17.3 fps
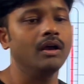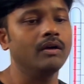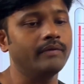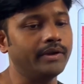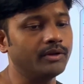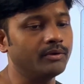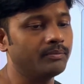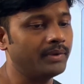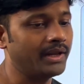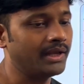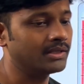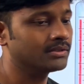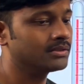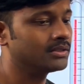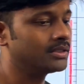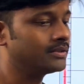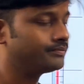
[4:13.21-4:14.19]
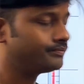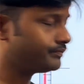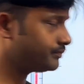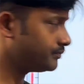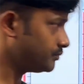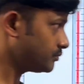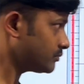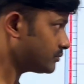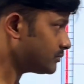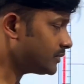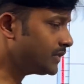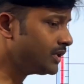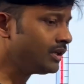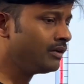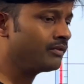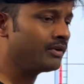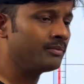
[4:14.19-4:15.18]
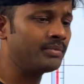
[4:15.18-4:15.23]
When you place the
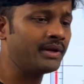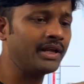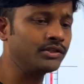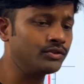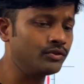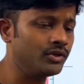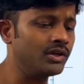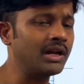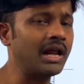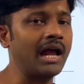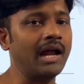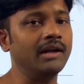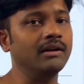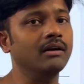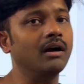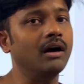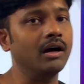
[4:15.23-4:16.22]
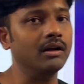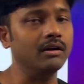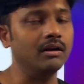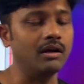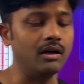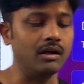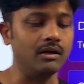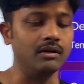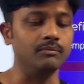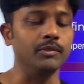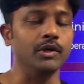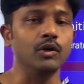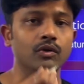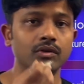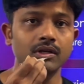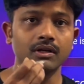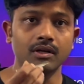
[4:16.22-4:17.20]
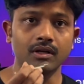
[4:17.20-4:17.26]
when placed in your hand or
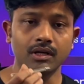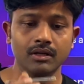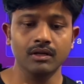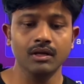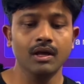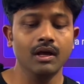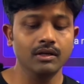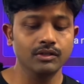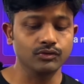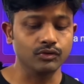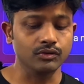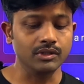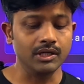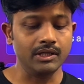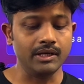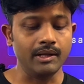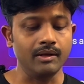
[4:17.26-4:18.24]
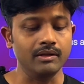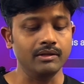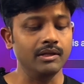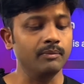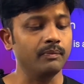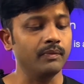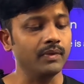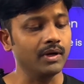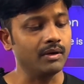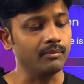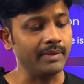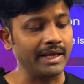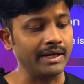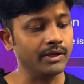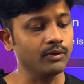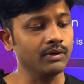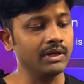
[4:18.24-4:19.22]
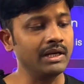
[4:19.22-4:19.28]
below the lung, so that the
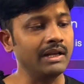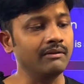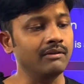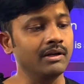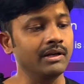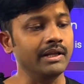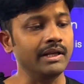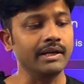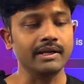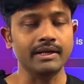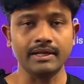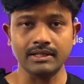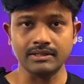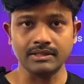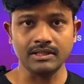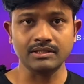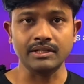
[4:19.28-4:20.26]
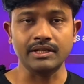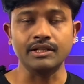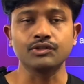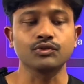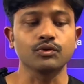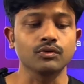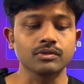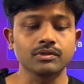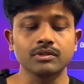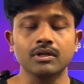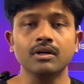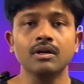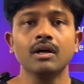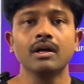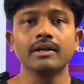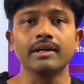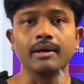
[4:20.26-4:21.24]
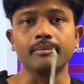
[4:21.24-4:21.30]
mercury level increases, it shows the
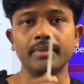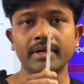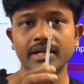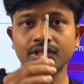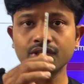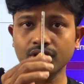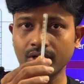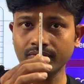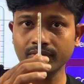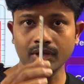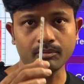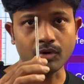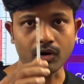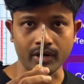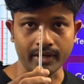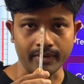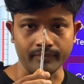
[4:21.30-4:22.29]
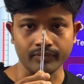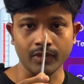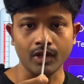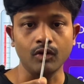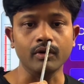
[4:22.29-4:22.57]
temperature of the body.